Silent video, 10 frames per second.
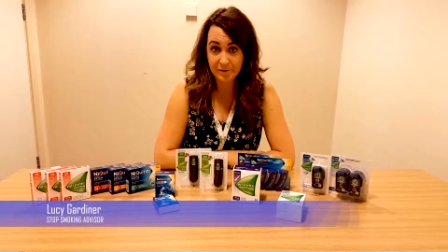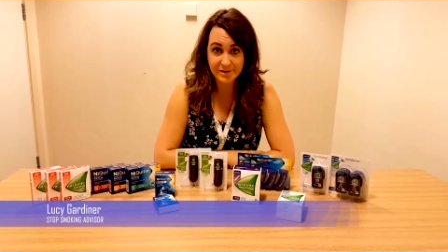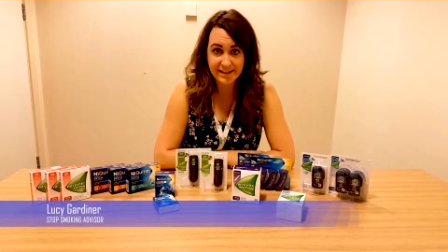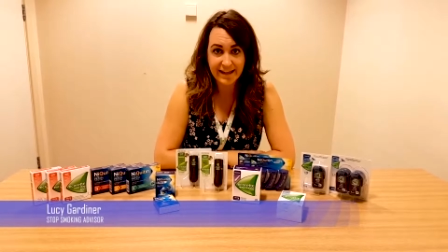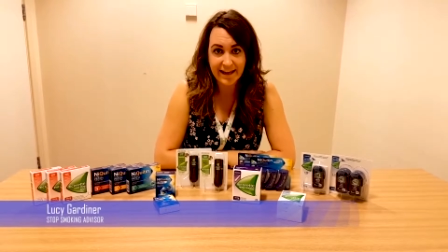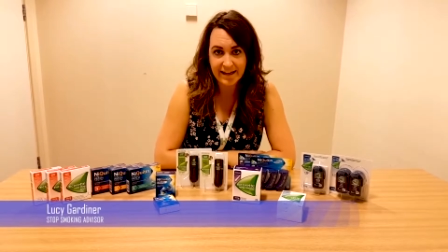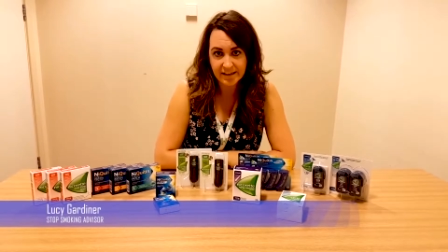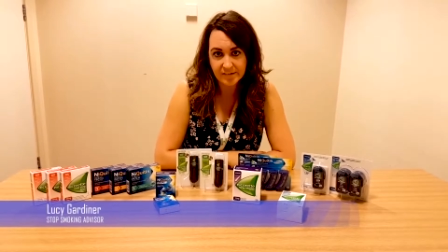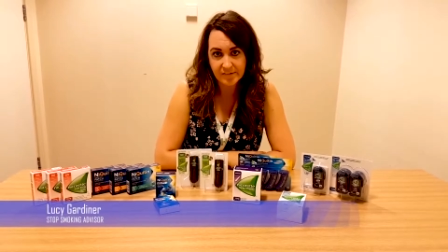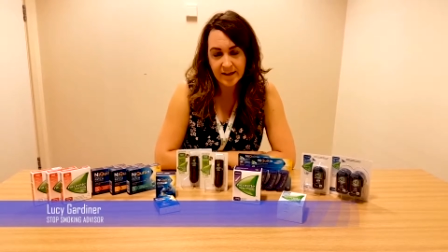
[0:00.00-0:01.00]
Milton
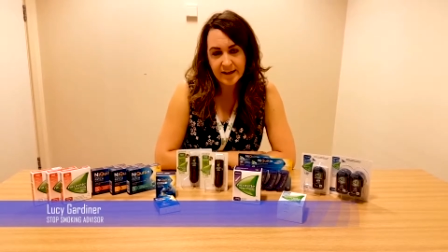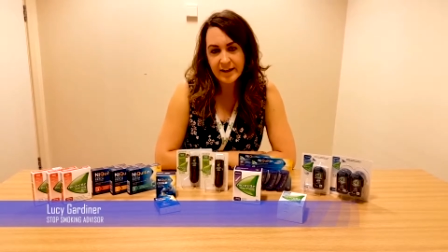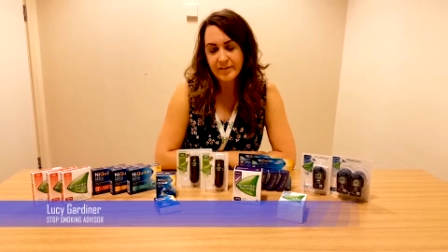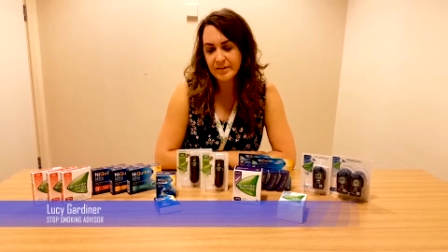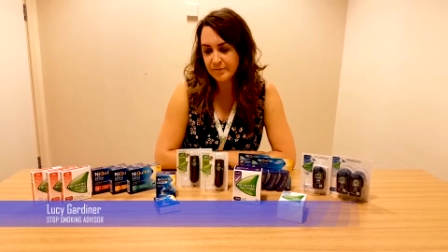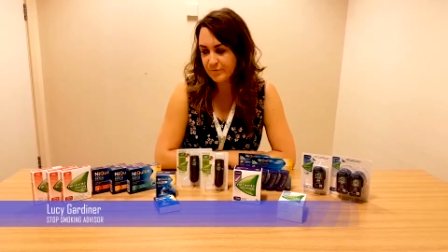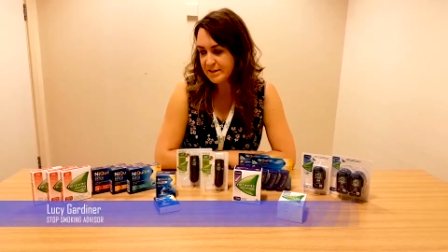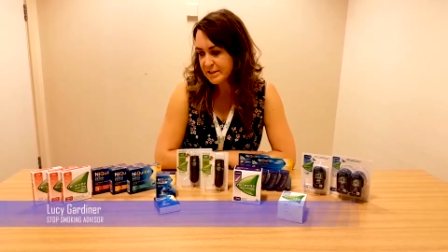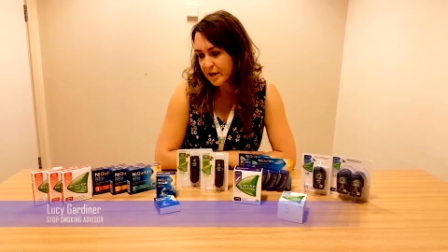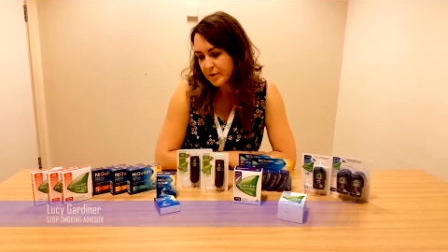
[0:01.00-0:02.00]
Keynes. This
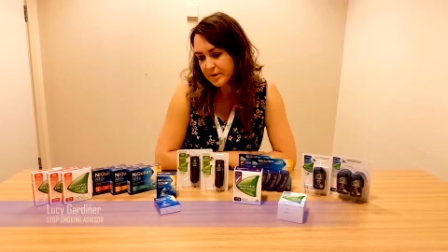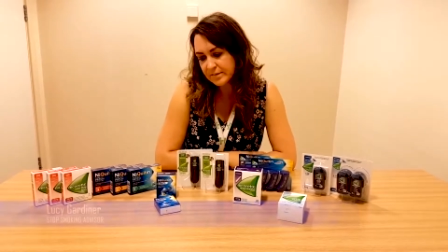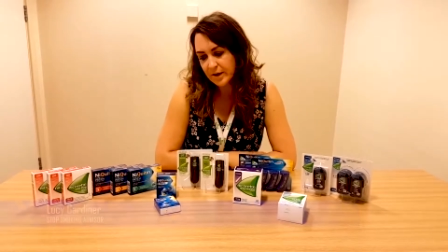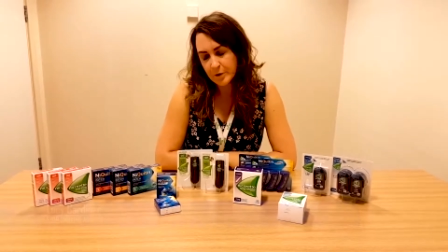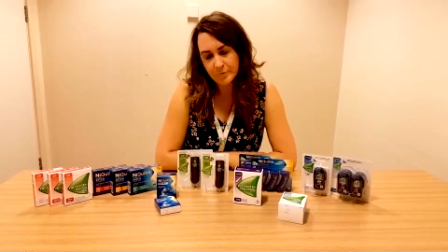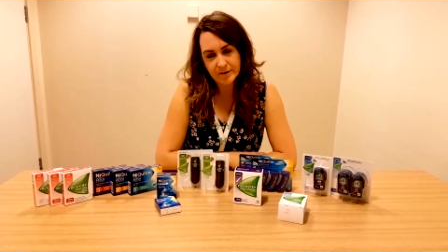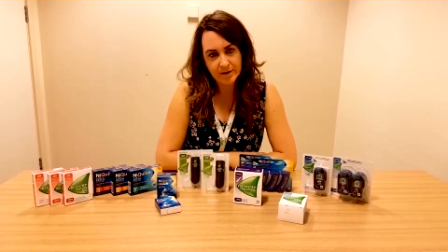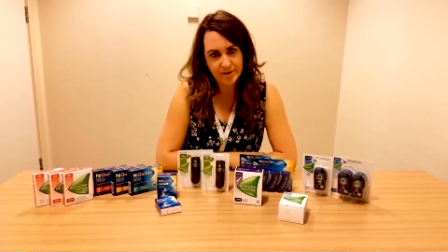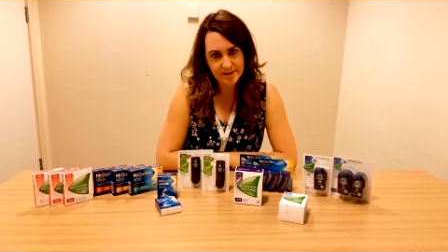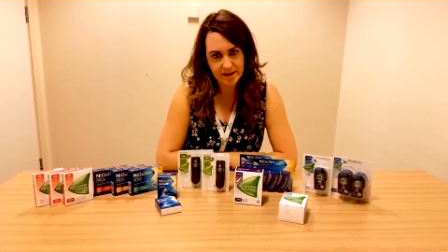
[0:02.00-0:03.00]
video is hopefully
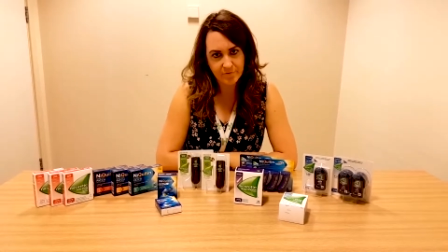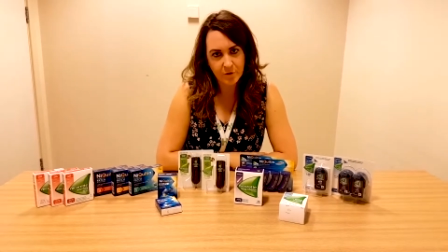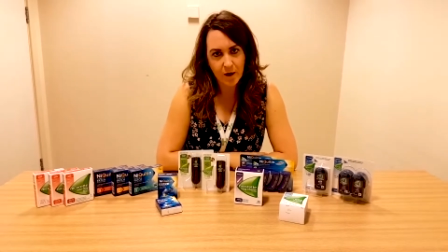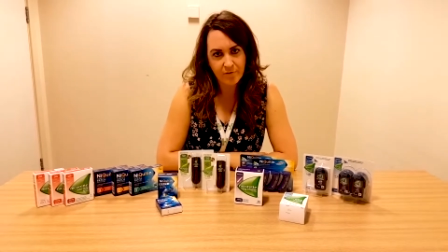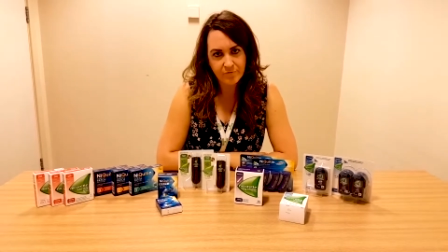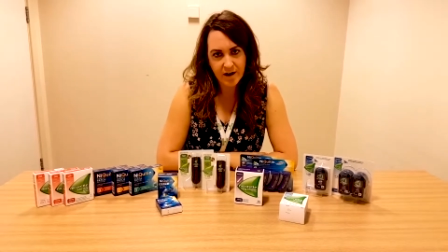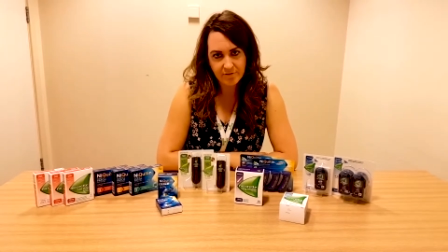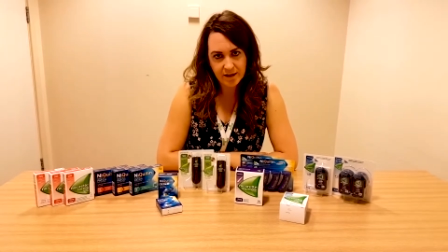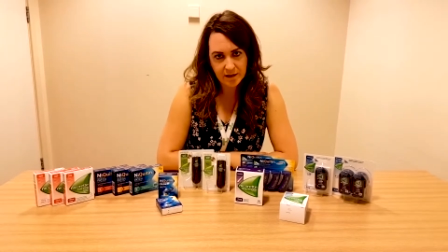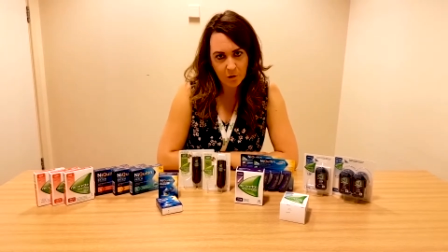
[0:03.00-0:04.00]
going to give you a
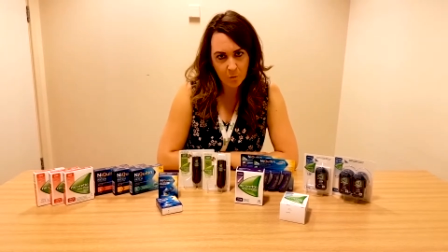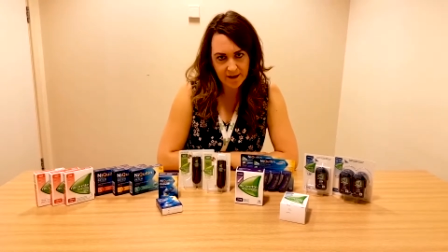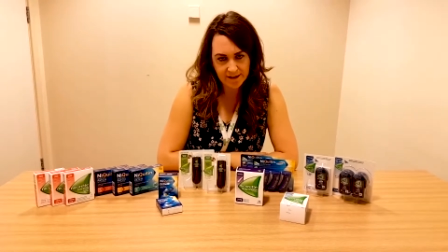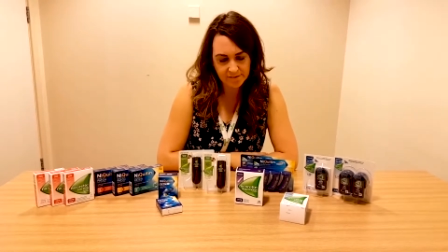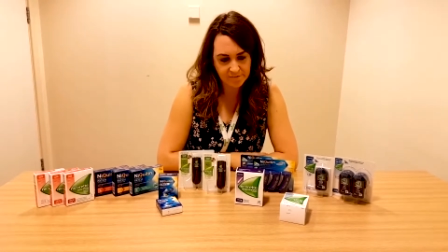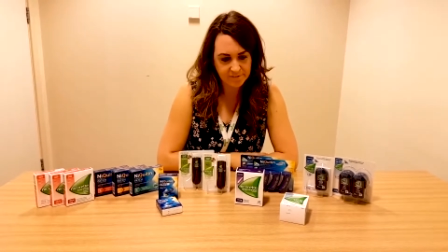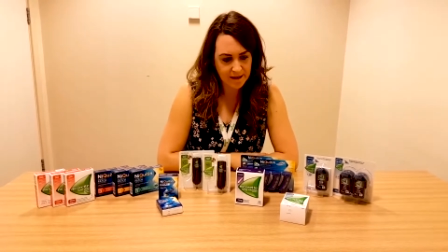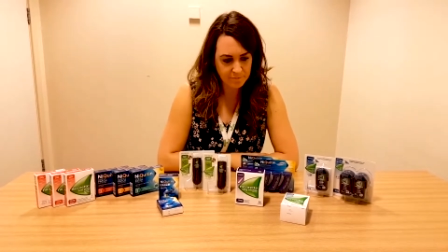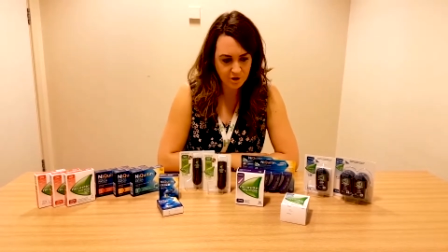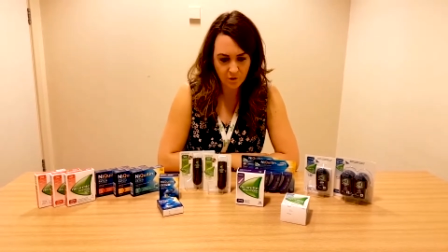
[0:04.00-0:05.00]
very quick
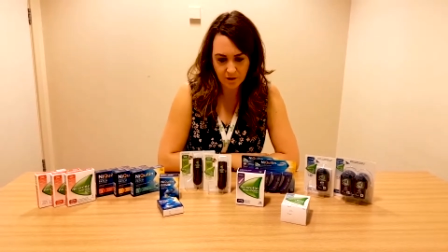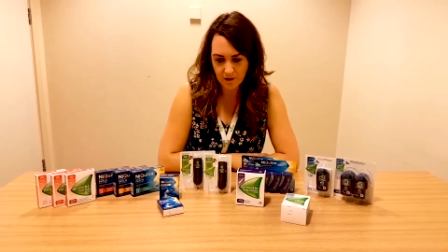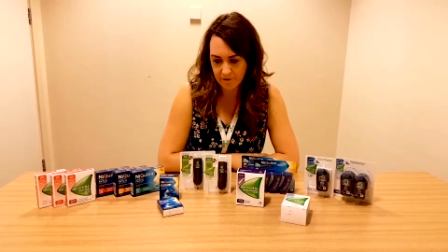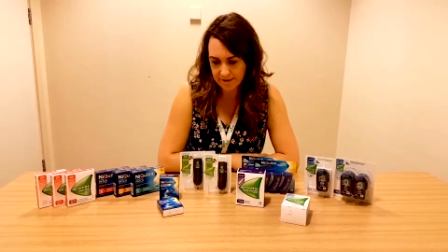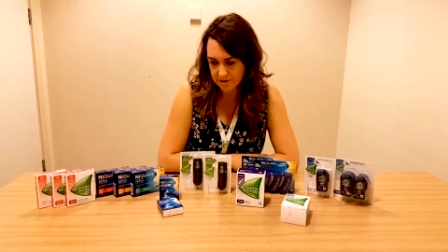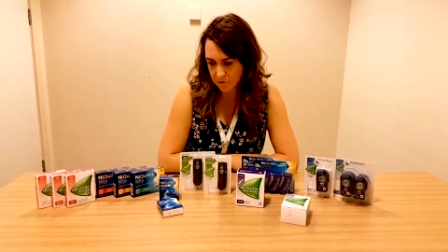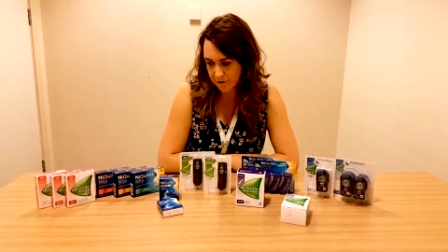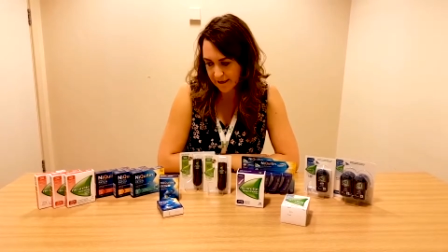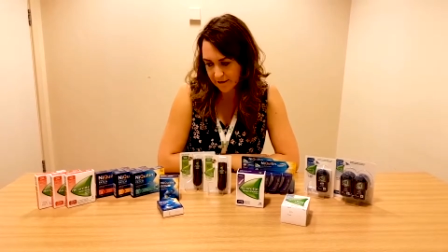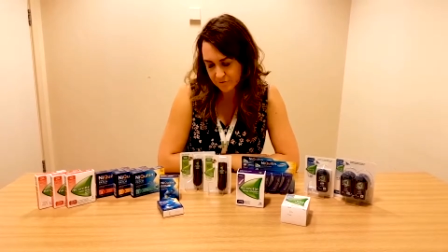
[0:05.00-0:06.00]
snapshot guide on
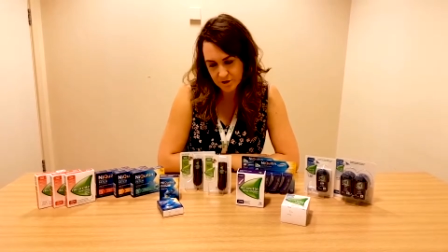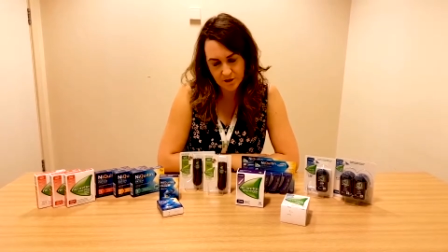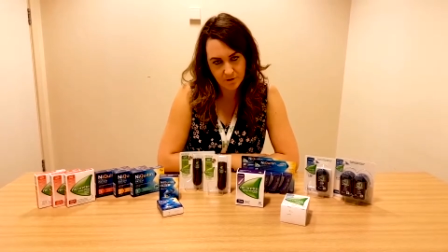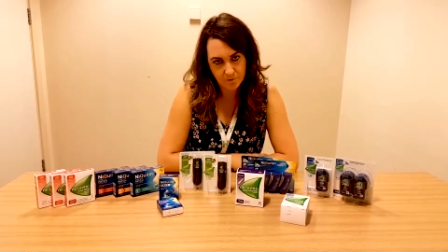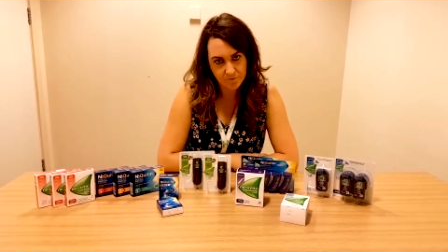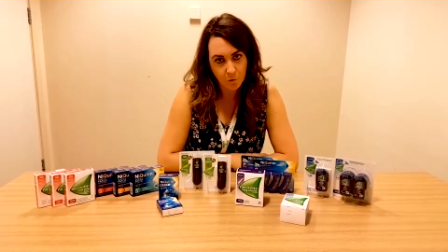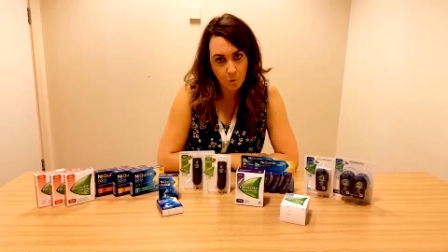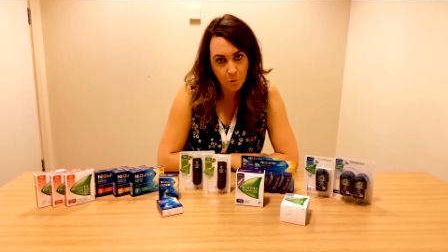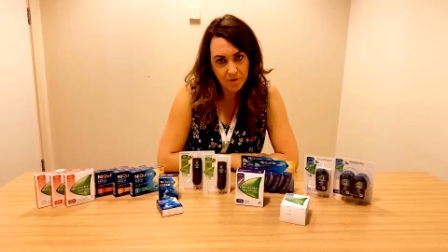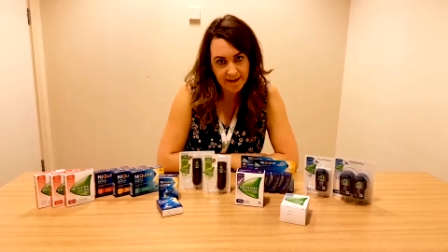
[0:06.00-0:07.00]
how to use
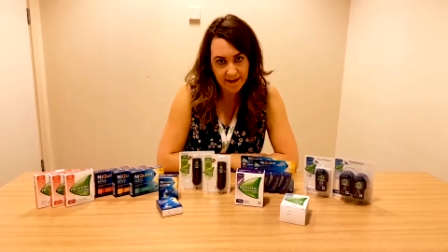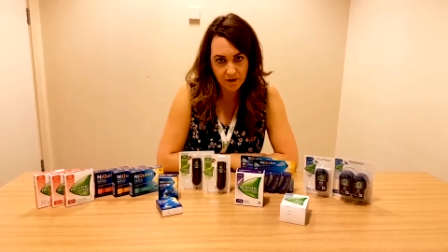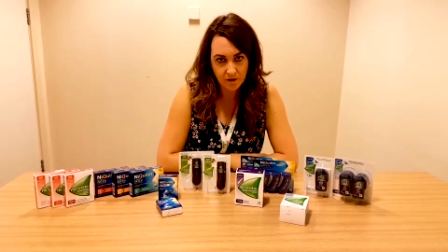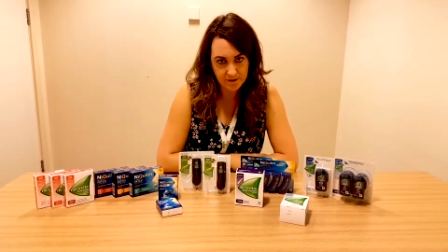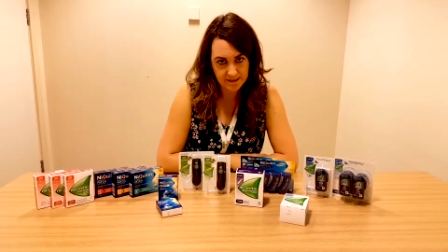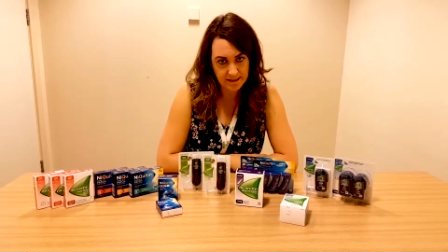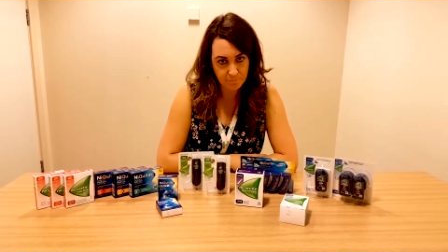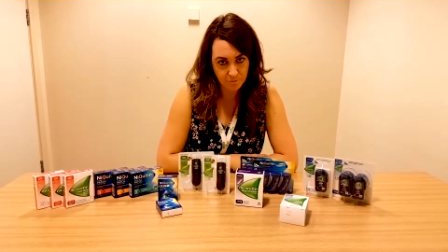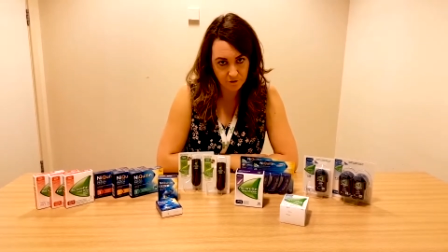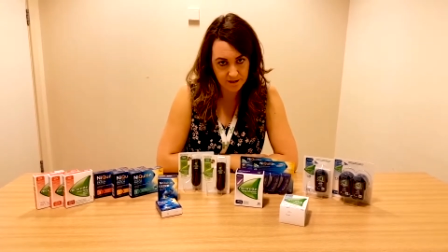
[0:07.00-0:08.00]
all the NRT
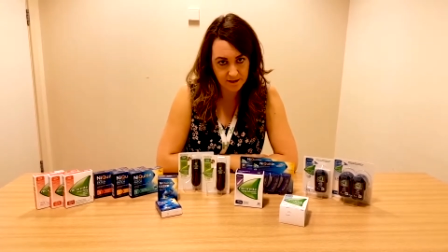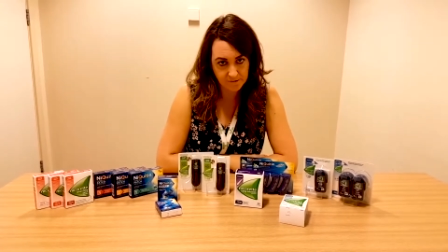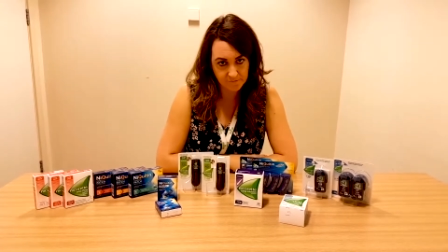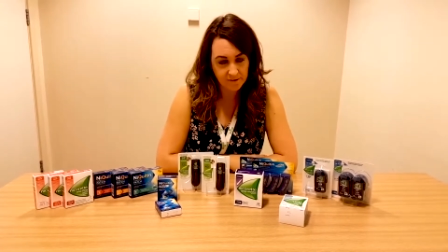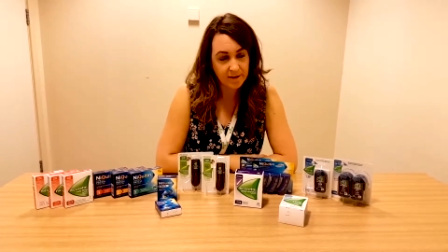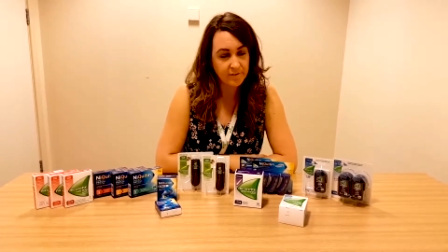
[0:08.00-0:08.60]
products,